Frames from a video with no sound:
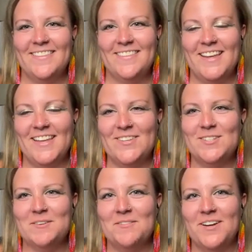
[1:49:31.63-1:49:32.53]
Thank you
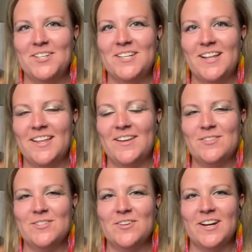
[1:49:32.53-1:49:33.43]
so much, Nellie. It
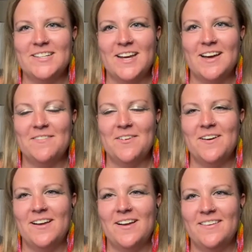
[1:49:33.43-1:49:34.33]
was great to have you
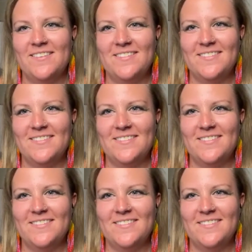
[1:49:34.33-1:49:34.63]
on.